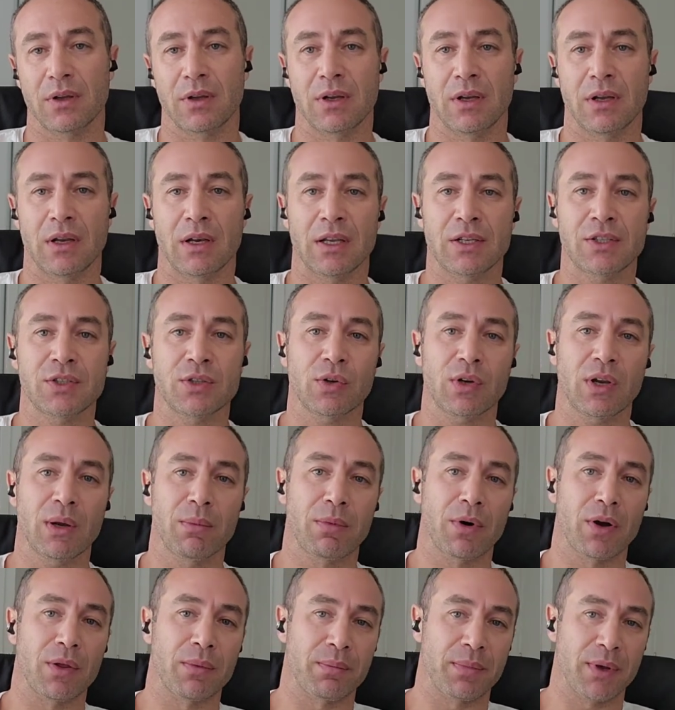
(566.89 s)
let's talk
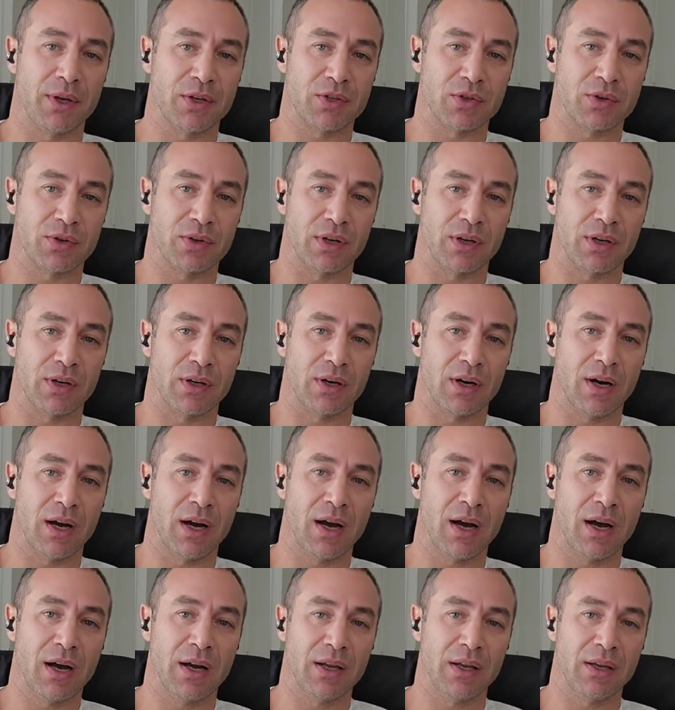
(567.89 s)
about battery
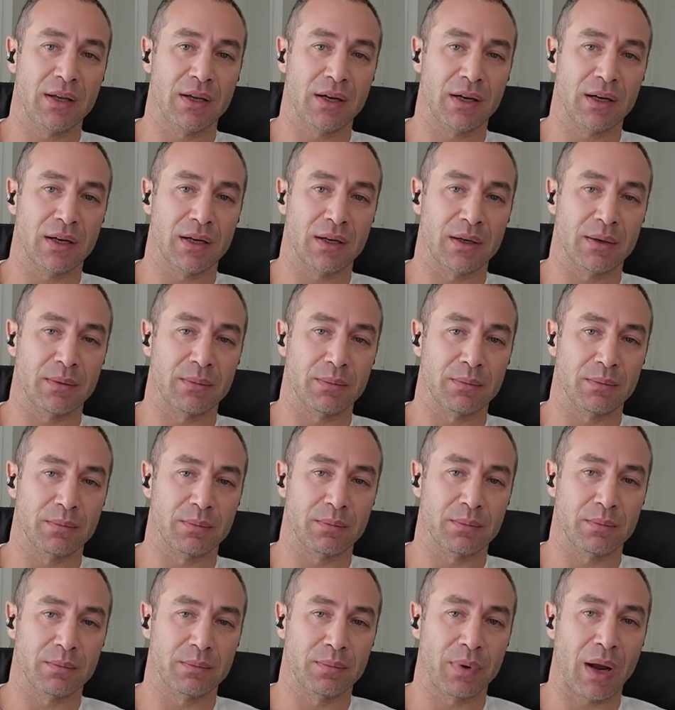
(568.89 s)
I um,
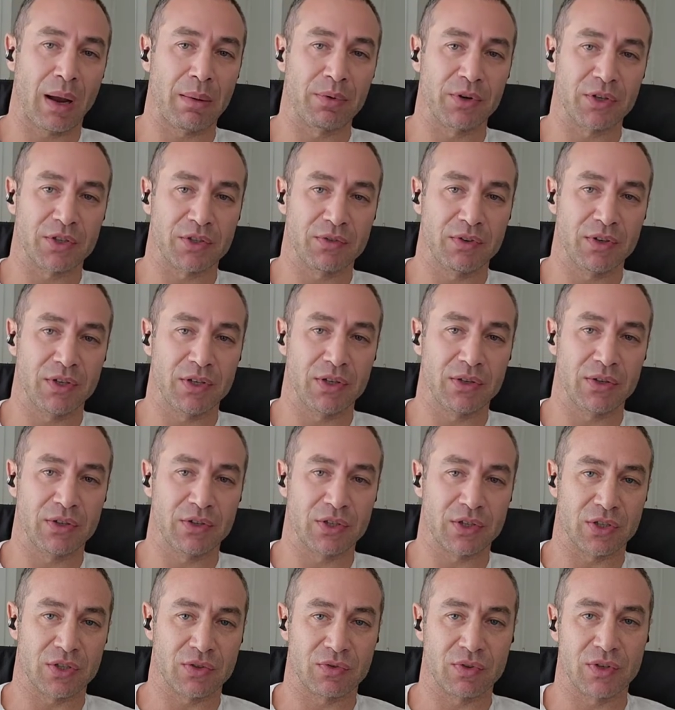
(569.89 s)
published video
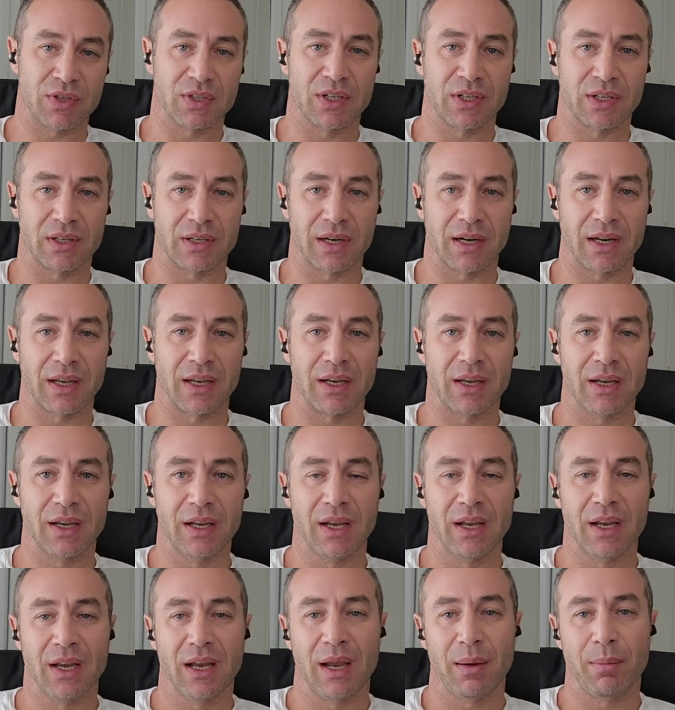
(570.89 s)
just recently
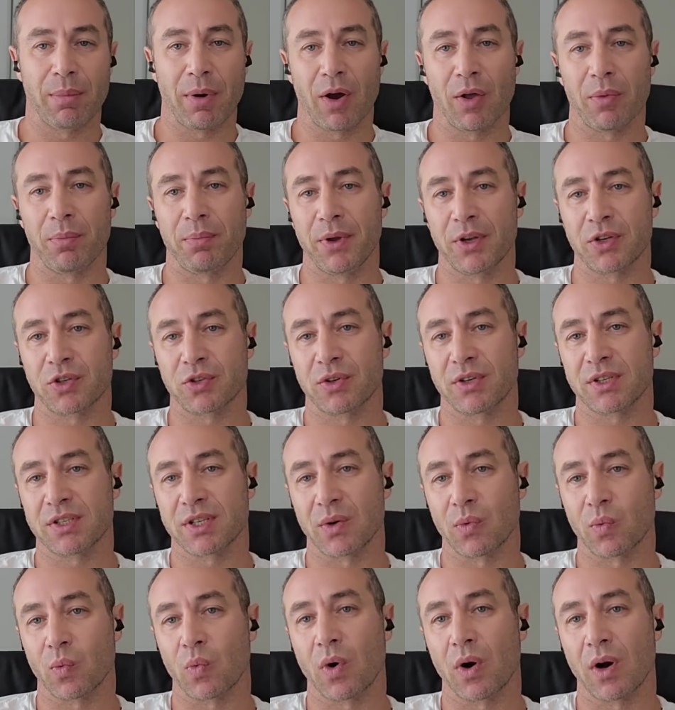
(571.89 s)
about batteries
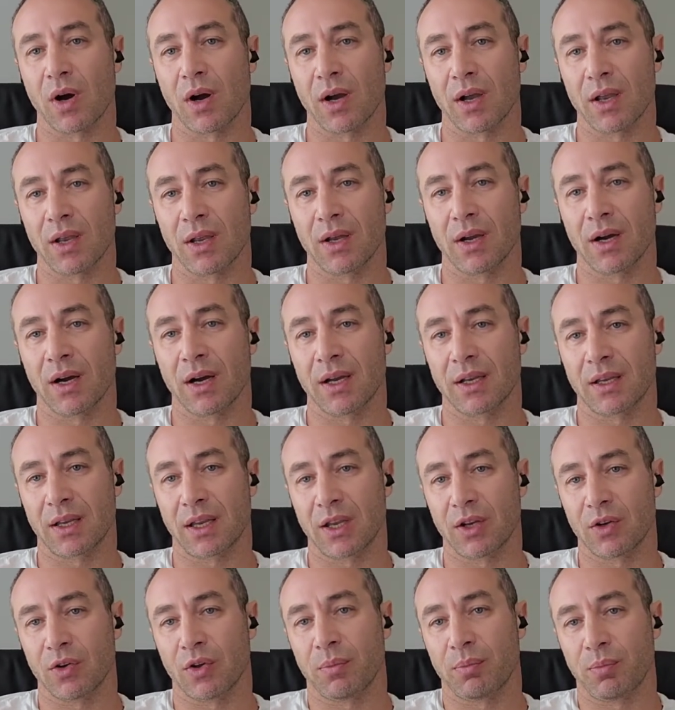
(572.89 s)
and why I
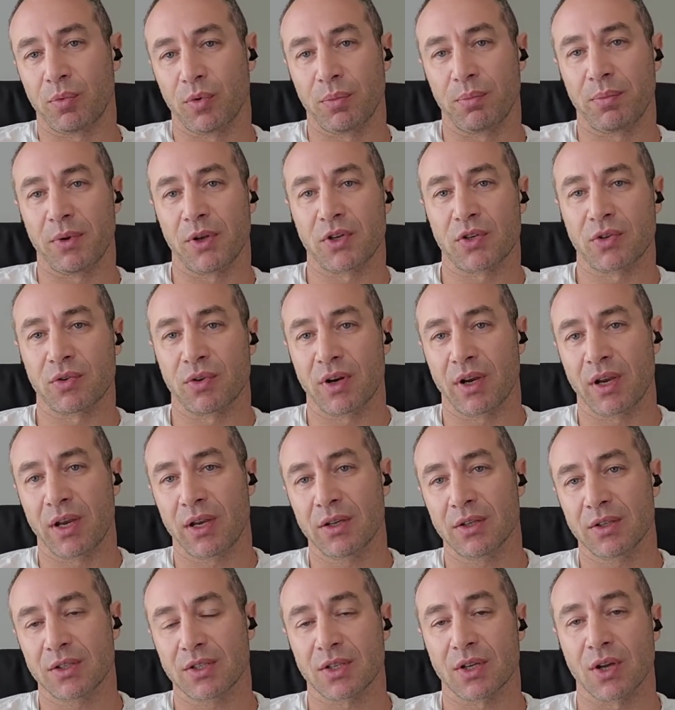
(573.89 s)
cannot put battery in.
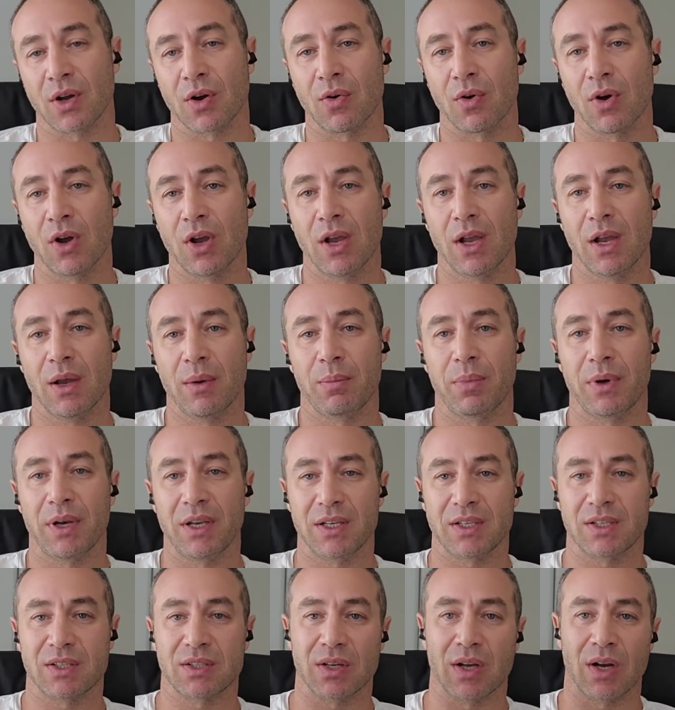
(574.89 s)
So
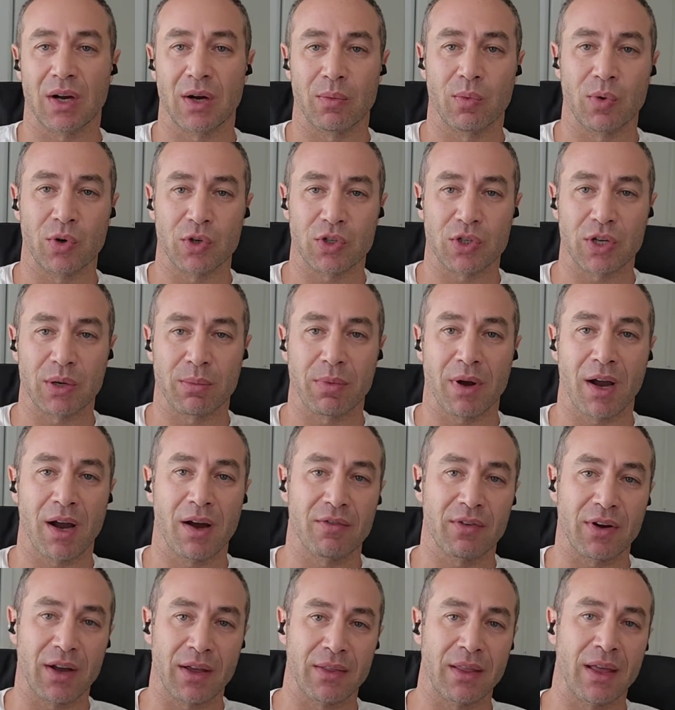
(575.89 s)
please uh, watch
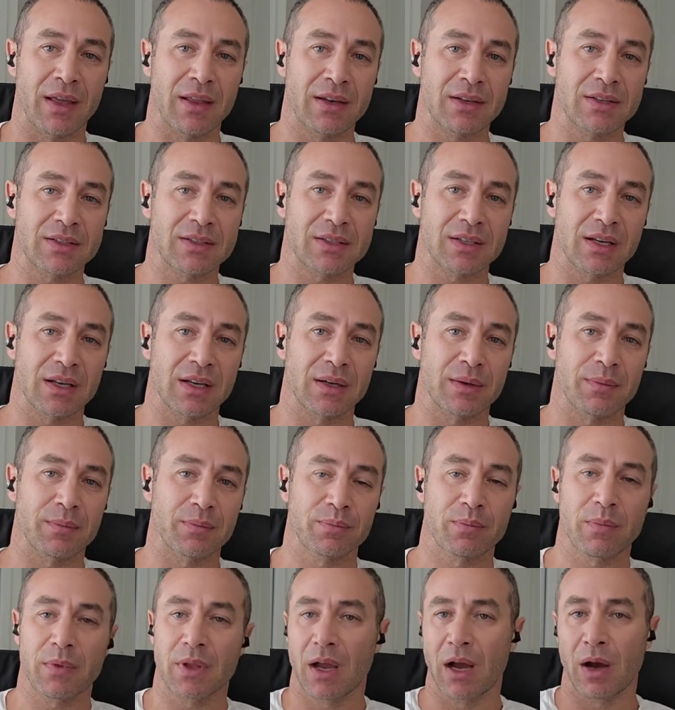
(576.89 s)
above and, and it's, um,
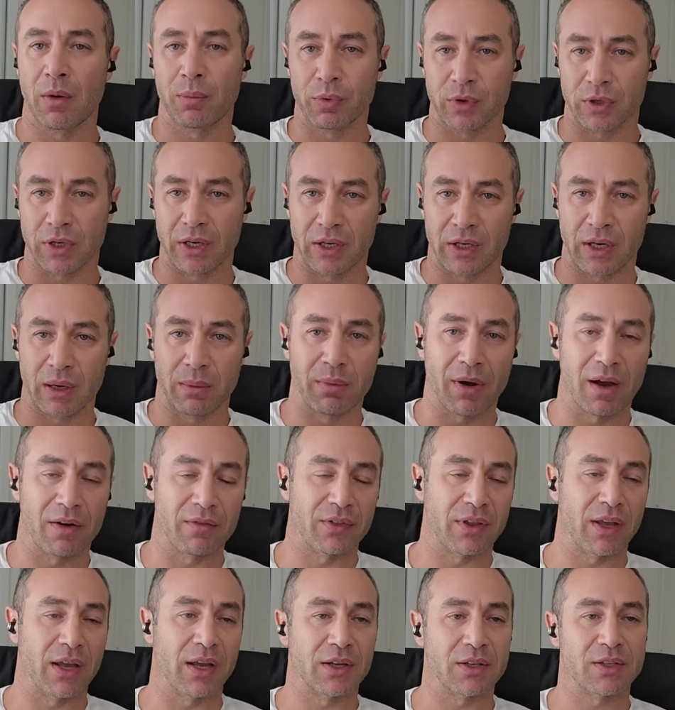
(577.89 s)
I'll put link above
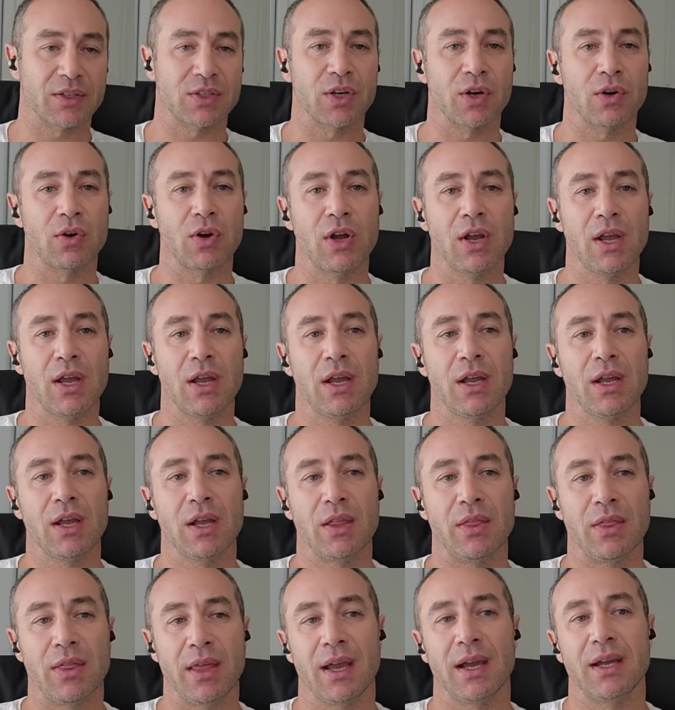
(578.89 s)
there. So
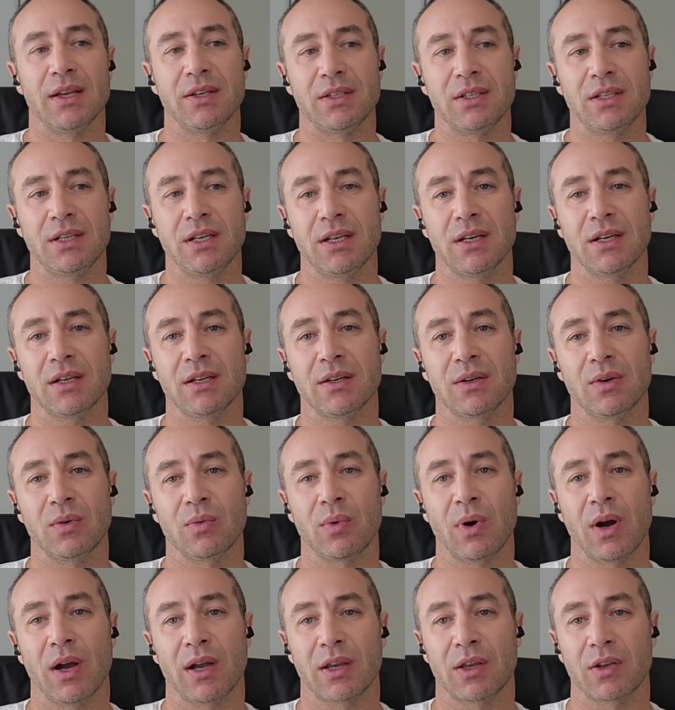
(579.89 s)
the idea
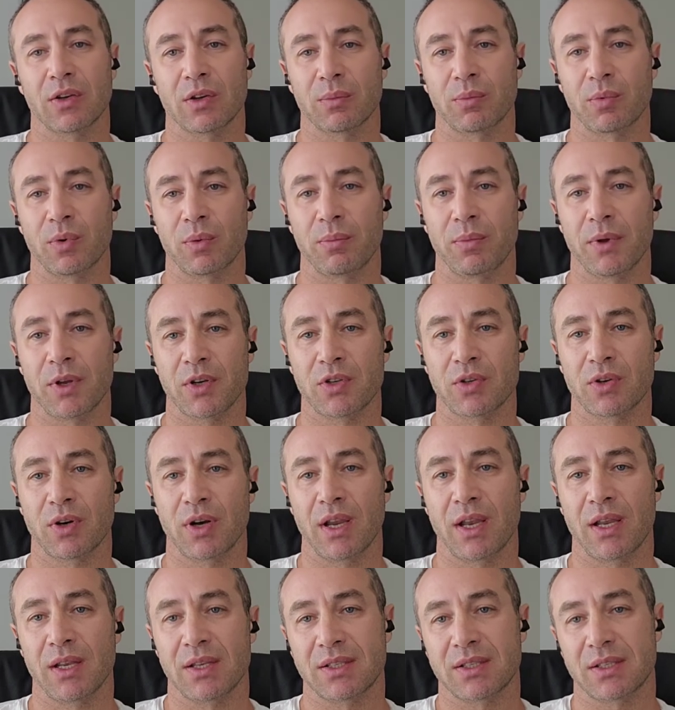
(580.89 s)
why I cannot put battery,
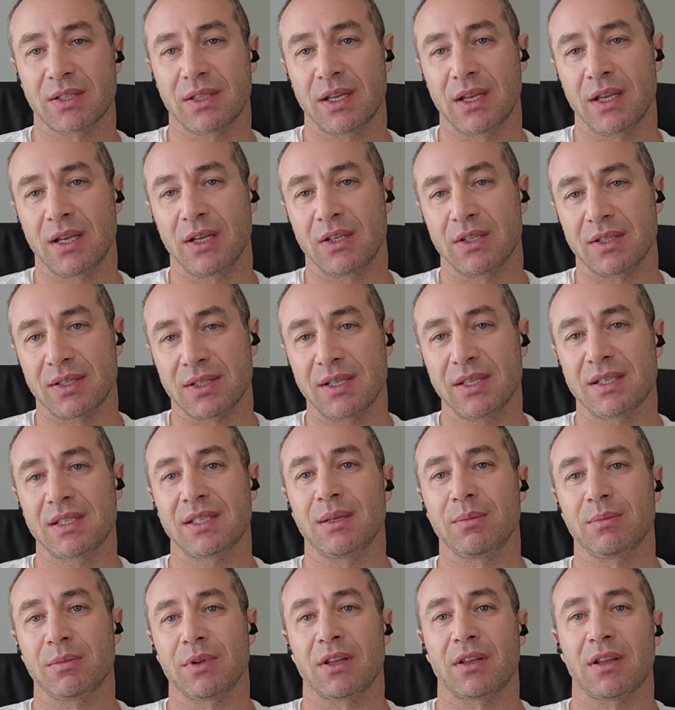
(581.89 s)
it's the
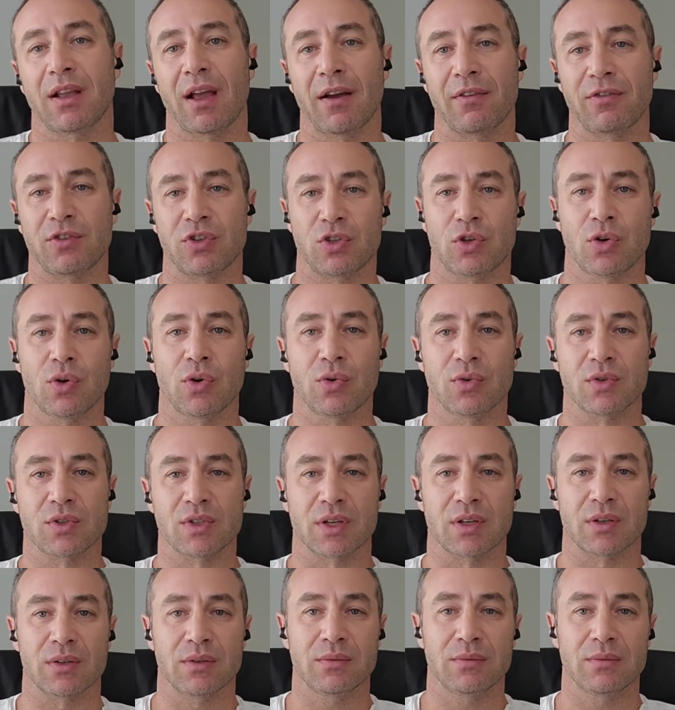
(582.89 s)
system that I've
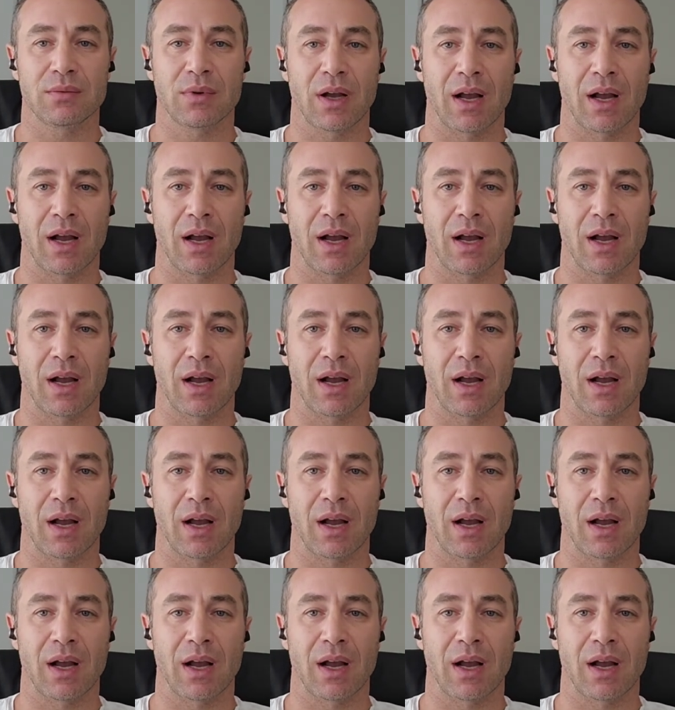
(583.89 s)
chosen.